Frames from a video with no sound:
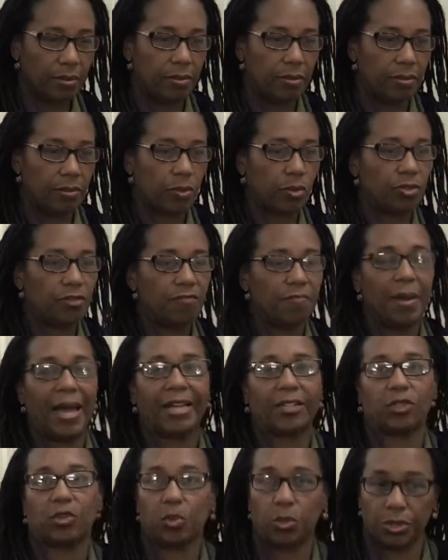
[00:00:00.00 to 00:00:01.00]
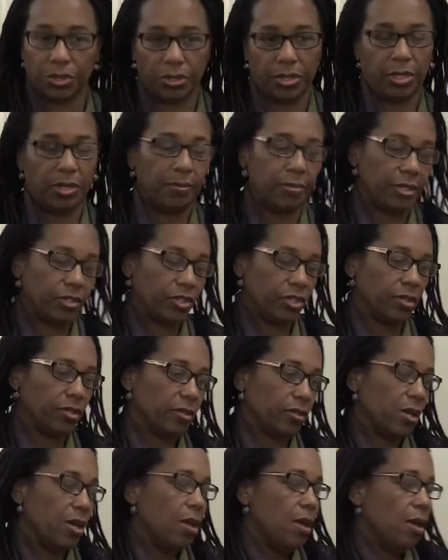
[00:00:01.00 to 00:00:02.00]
sort of patchwork images.